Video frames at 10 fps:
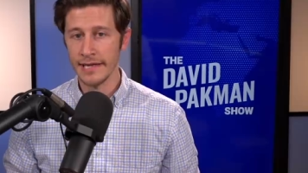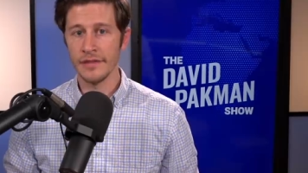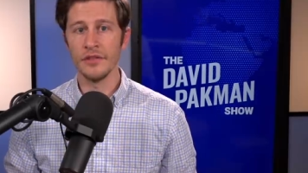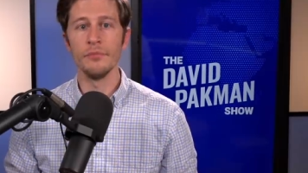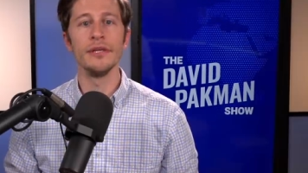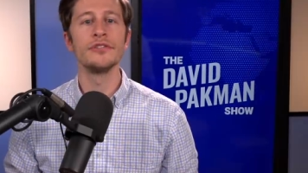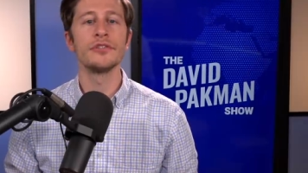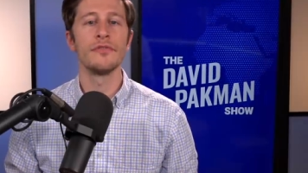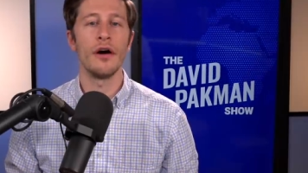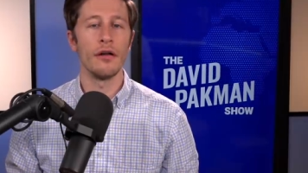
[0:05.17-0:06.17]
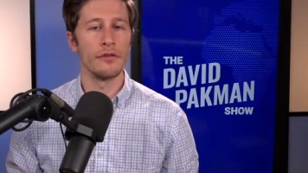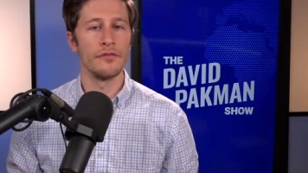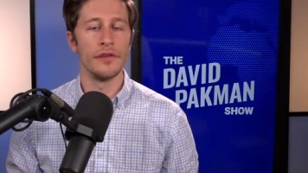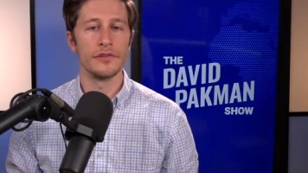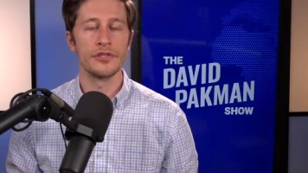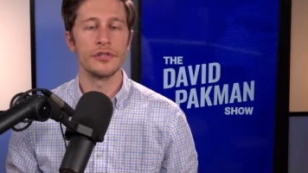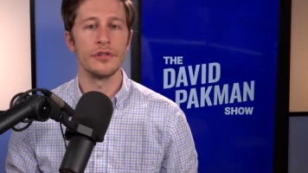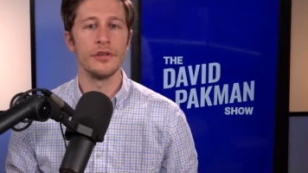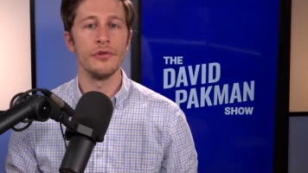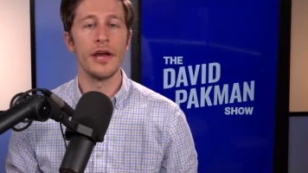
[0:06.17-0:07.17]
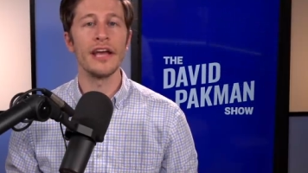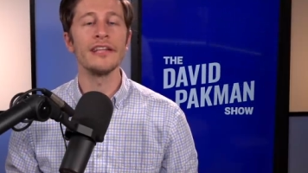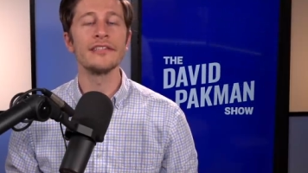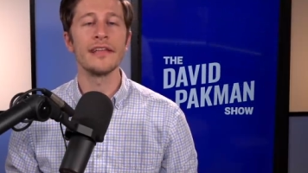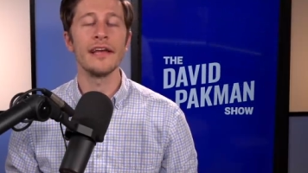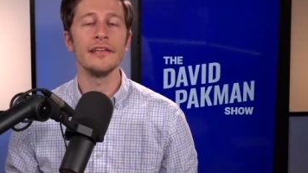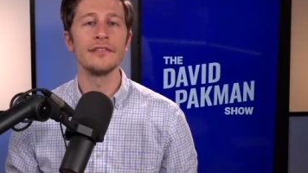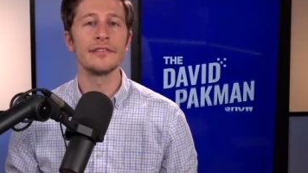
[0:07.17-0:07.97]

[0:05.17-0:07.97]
in the midst of all of this, the United States